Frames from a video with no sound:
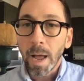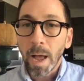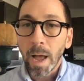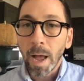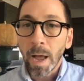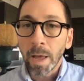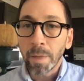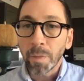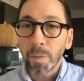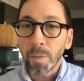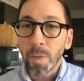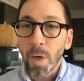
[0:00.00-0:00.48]

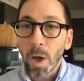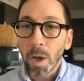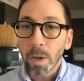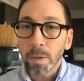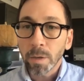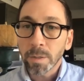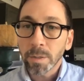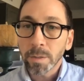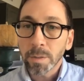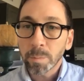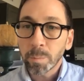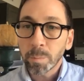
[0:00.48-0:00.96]
I thought
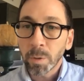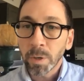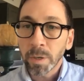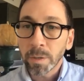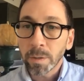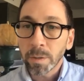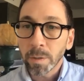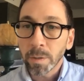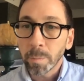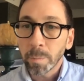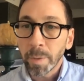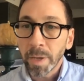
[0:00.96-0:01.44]
to
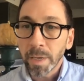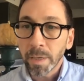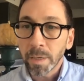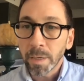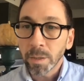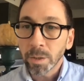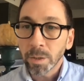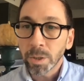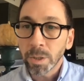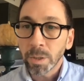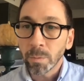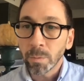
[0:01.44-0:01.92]
sprinkle the
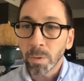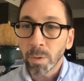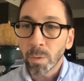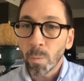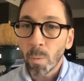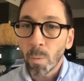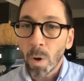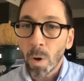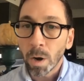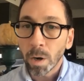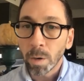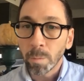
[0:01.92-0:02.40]
baking sheet with
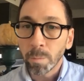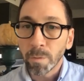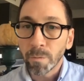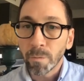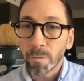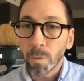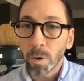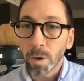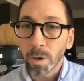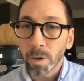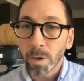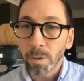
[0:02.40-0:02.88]
water
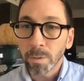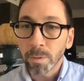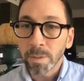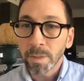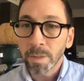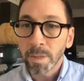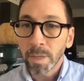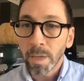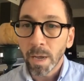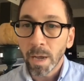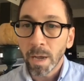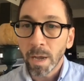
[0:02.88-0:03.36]
before it goes
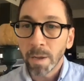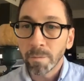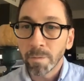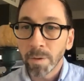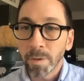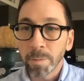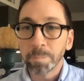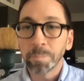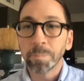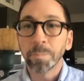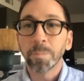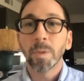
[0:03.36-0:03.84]
in the
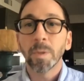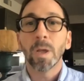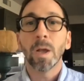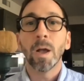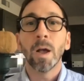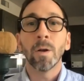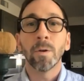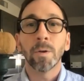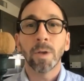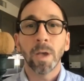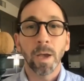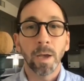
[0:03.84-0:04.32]
oven.
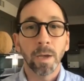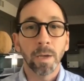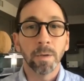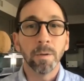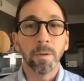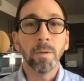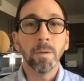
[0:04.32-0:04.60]
Okay,